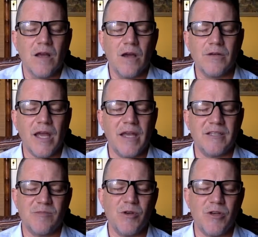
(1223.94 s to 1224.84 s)
Okay,
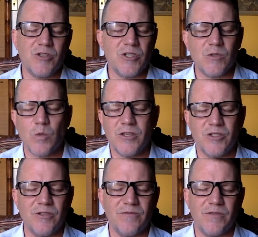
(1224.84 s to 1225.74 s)
Spirit just wants
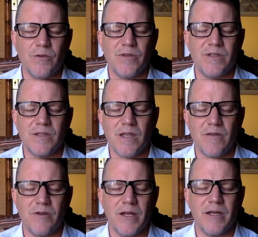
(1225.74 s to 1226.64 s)
you to feel this
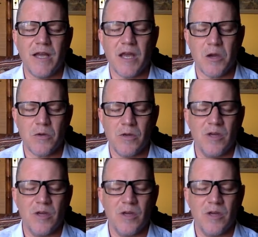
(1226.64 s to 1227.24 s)
love right now.